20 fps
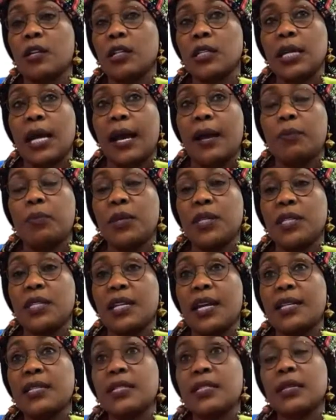It's not our
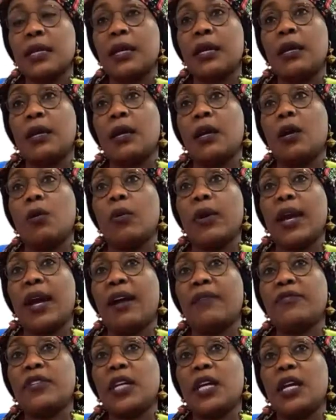business. We
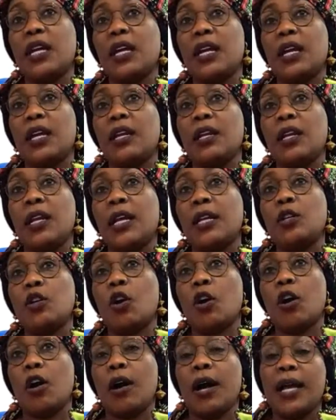have the
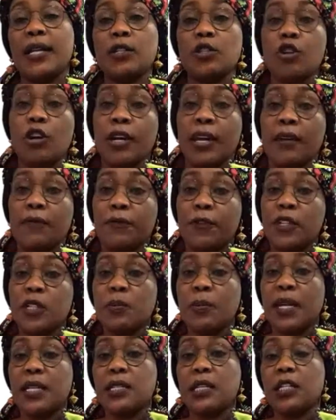Law and Drug
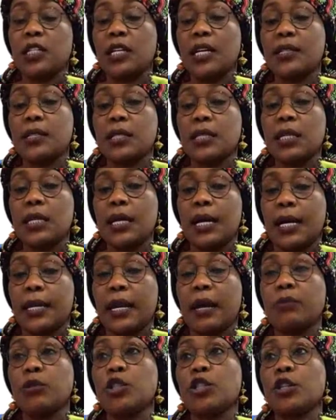Enforcement Agency, and
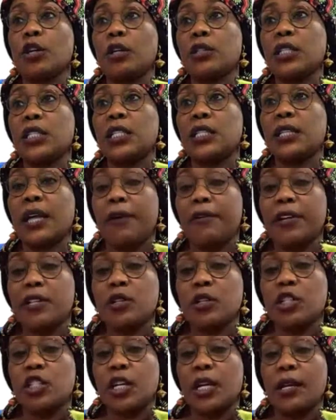I'm sure the Director
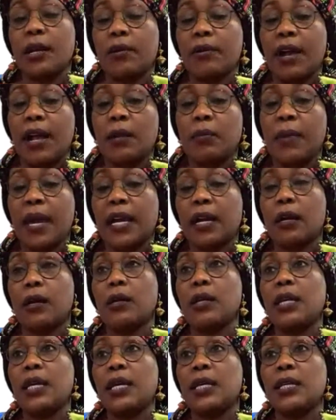General, my
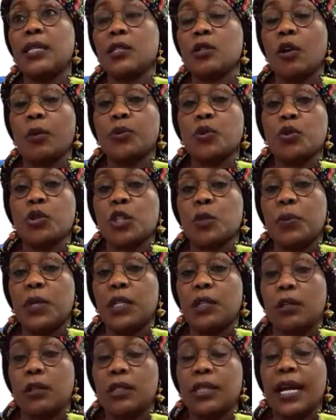colleague, is up to speed
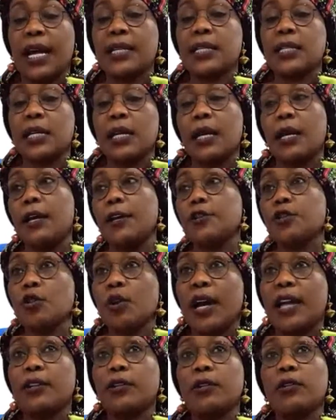on that. So I
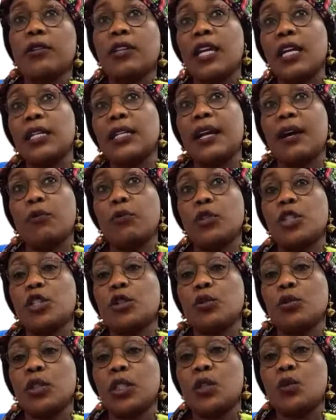don't think that we should
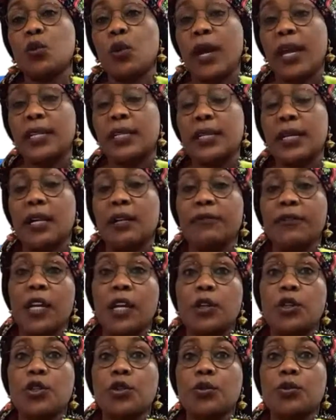delve
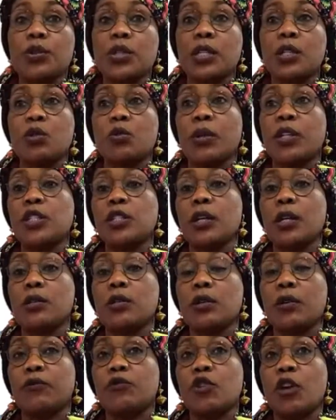into situations
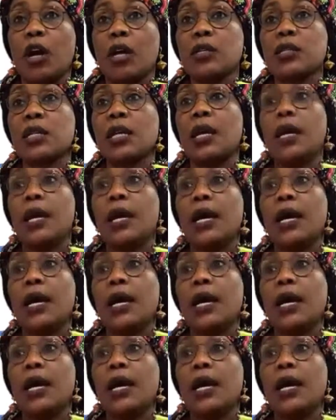of drugs.